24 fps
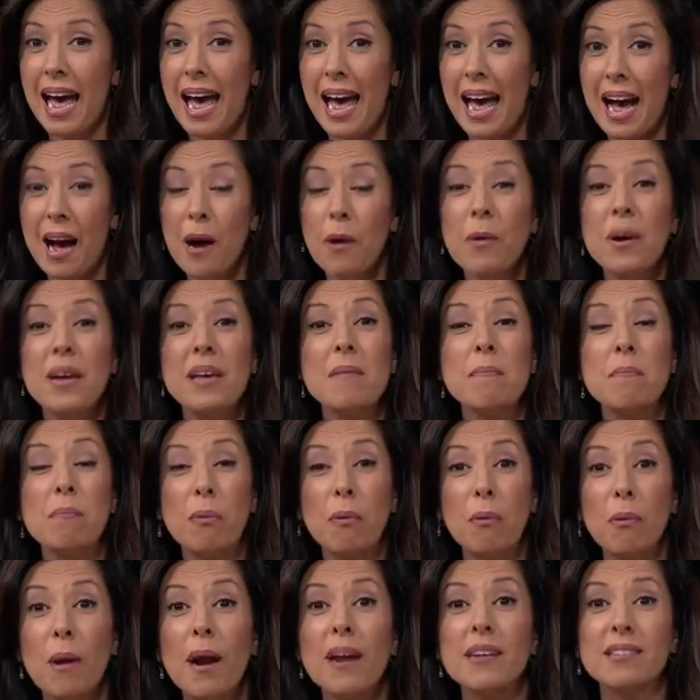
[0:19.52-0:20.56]
how
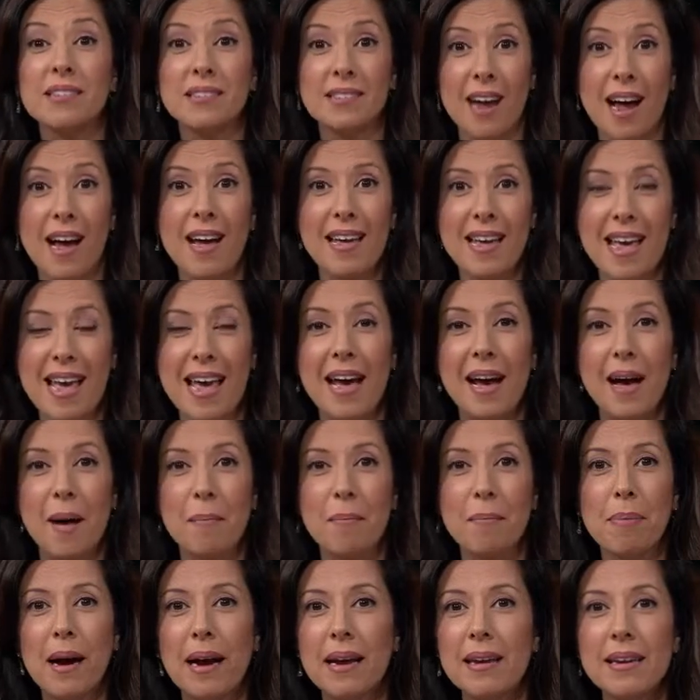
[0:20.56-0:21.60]
impressed I
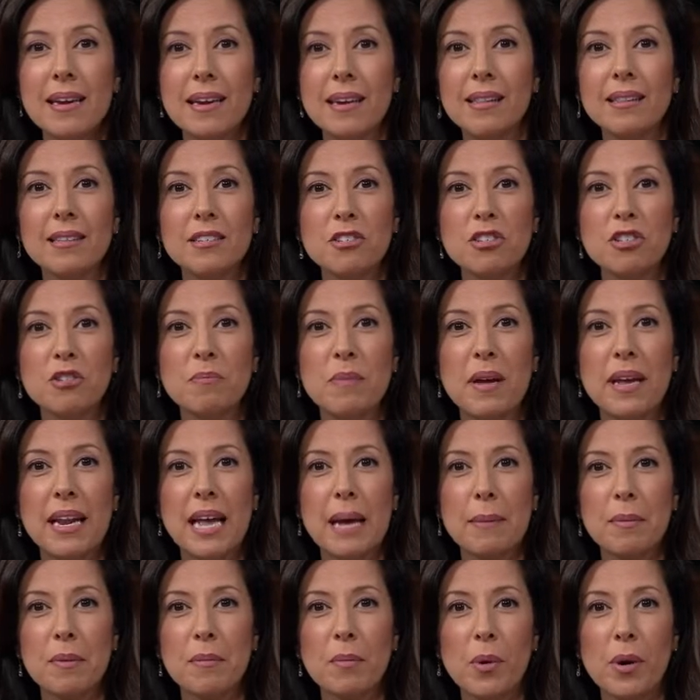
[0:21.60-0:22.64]
am by Nicholas Schmidt
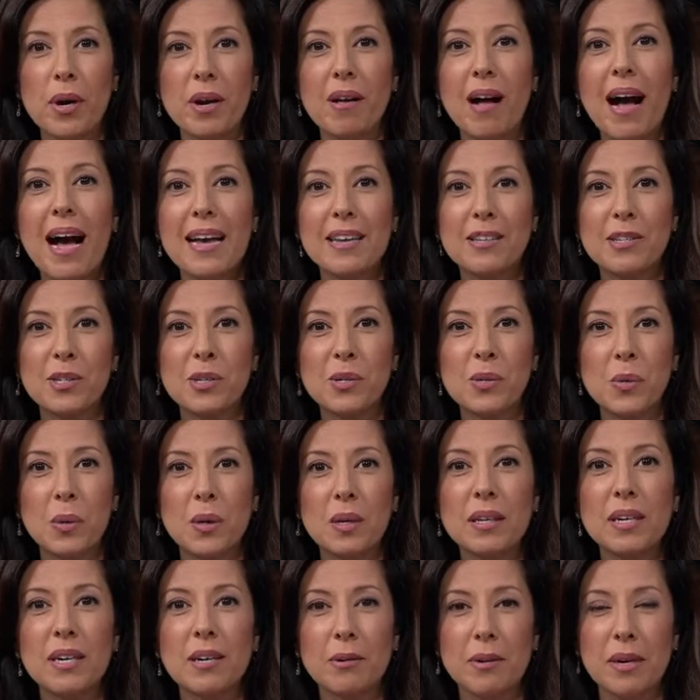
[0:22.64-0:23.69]
at Memorial High School
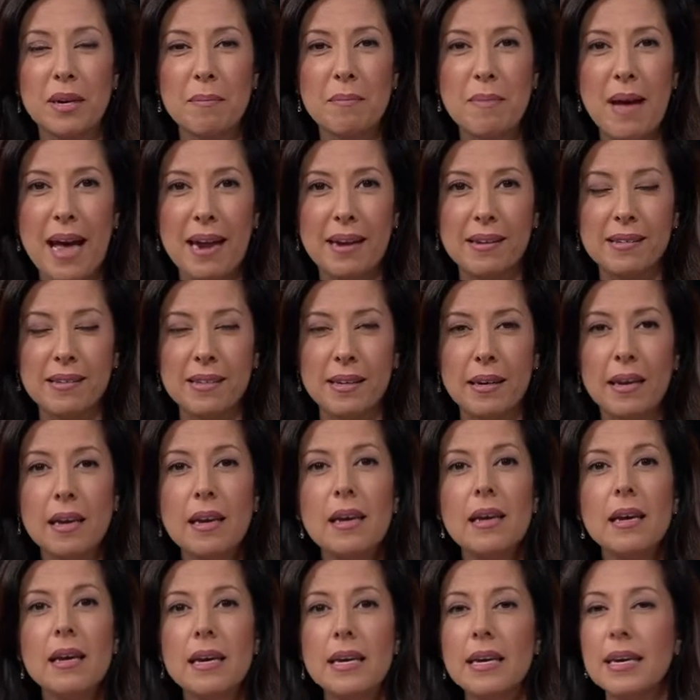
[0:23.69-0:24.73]
here in Madison.
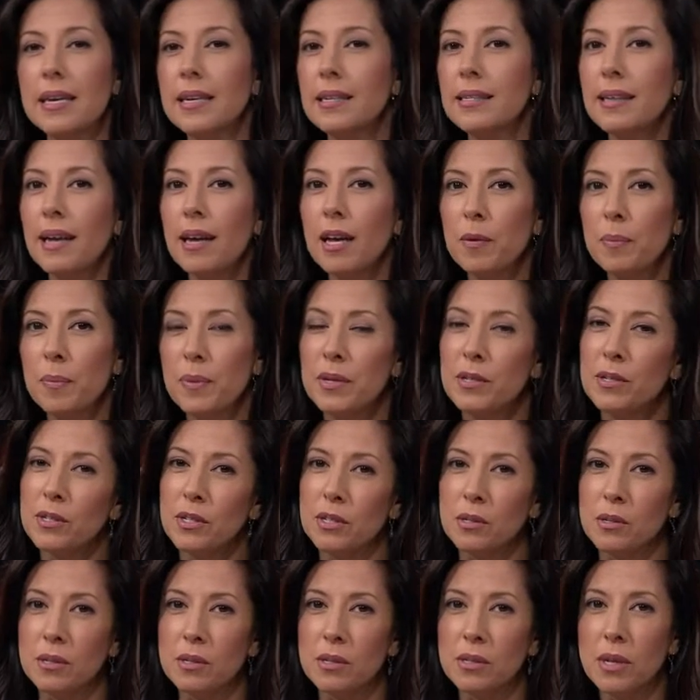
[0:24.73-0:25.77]
He's helping
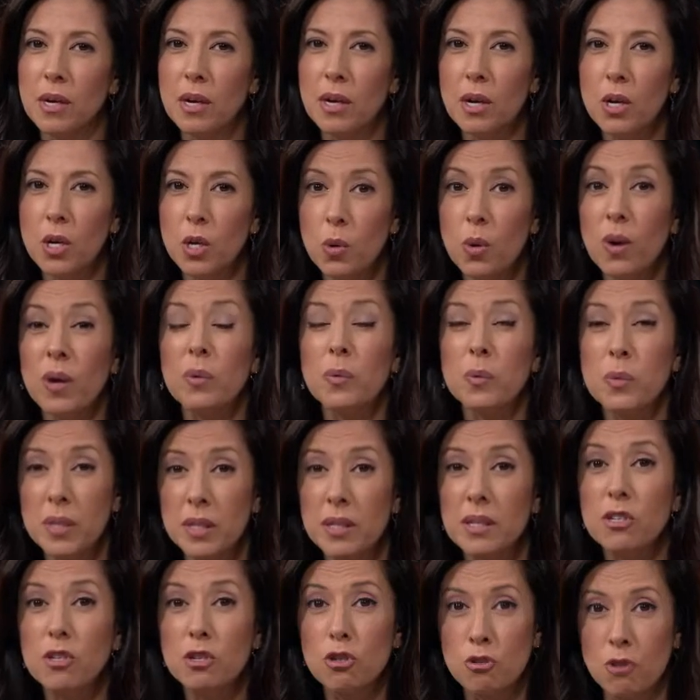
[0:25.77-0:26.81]
students who are
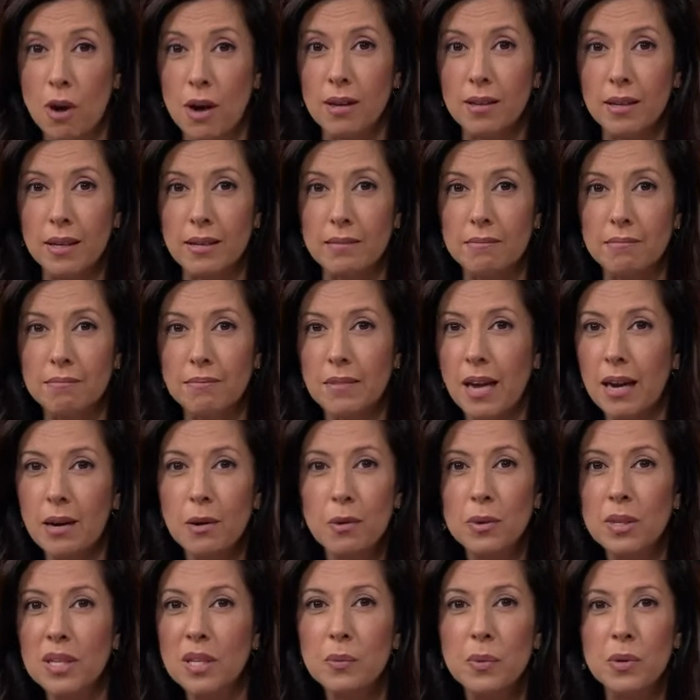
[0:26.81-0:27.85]
really struggling not
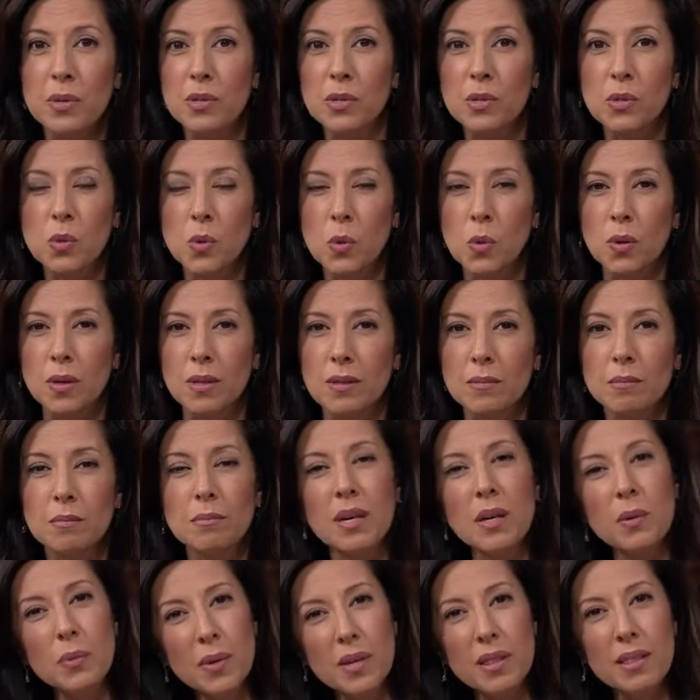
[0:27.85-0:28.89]
only with school,
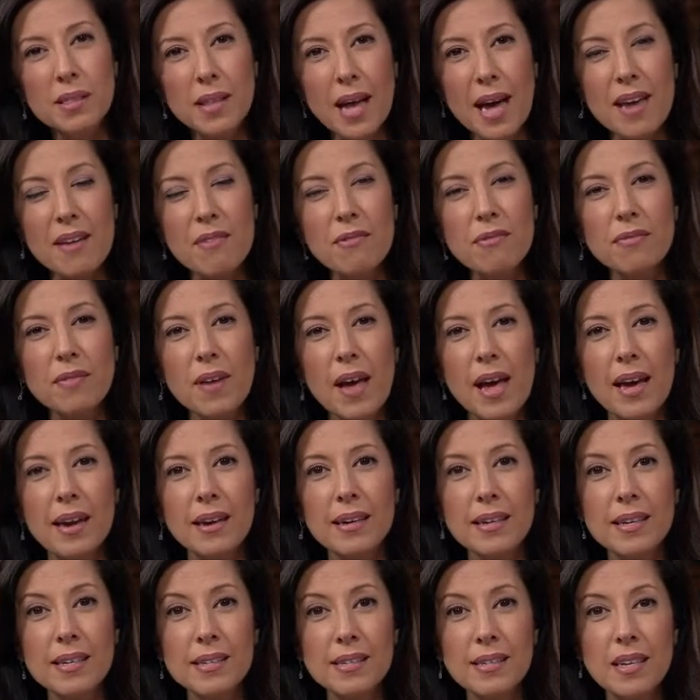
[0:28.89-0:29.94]
but with life. And
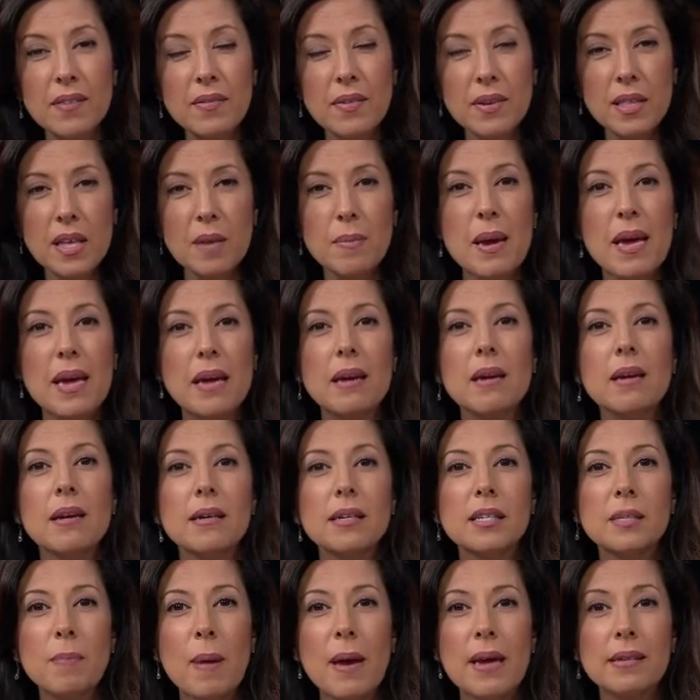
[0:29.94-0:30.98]
he's giving them a
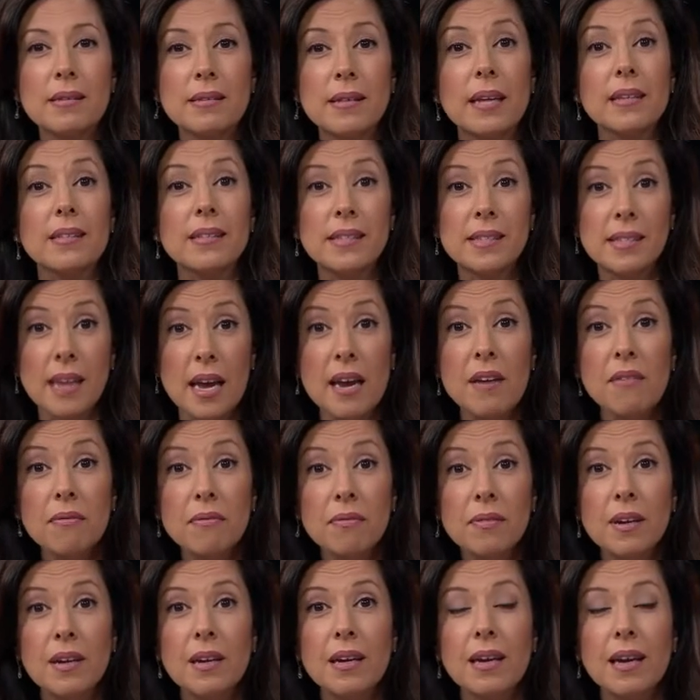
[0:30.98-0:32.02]
space that's safe
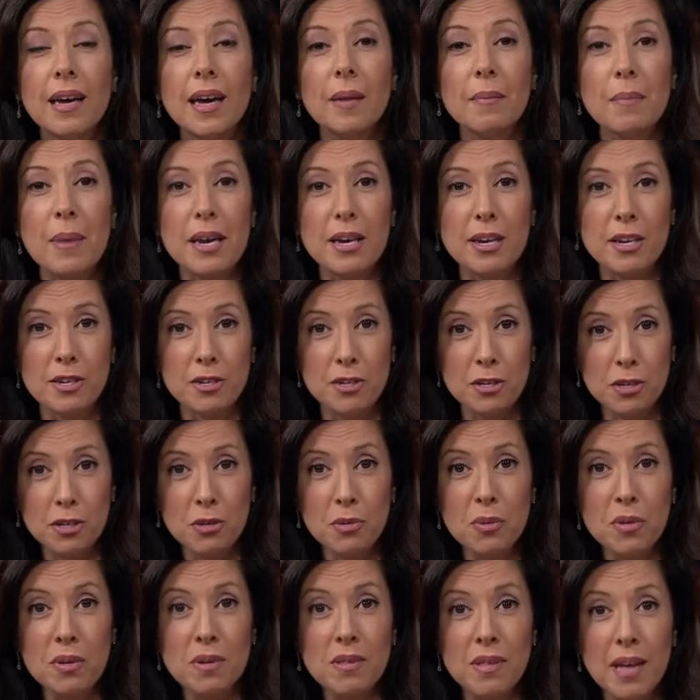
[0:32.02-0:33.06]
and making
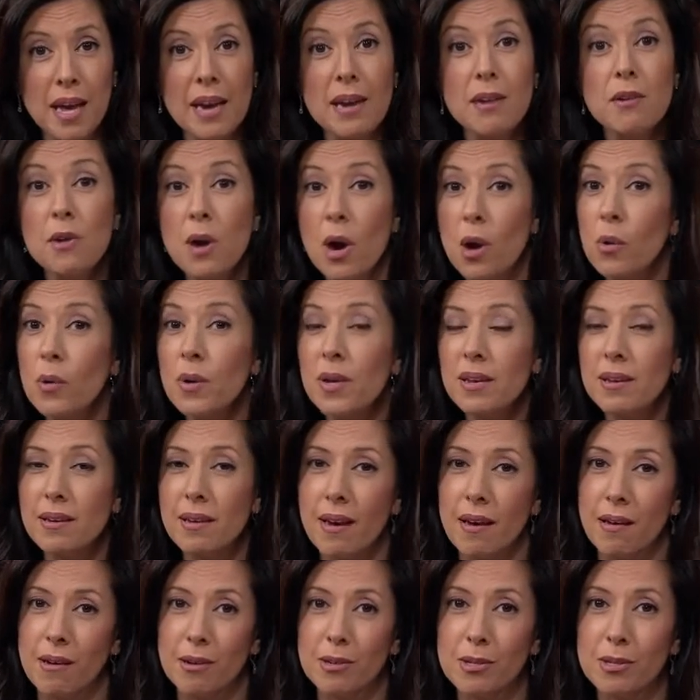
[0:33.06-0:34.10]
sure they know he
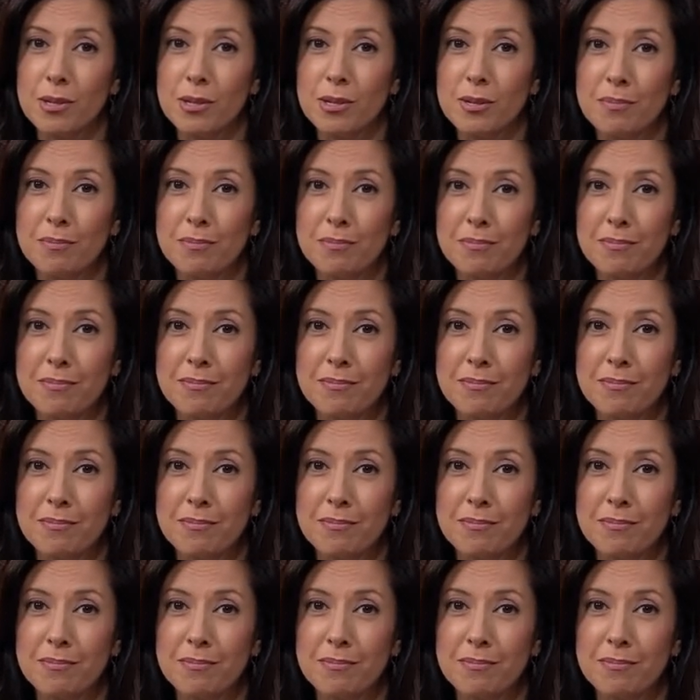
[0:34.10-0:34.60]
cares.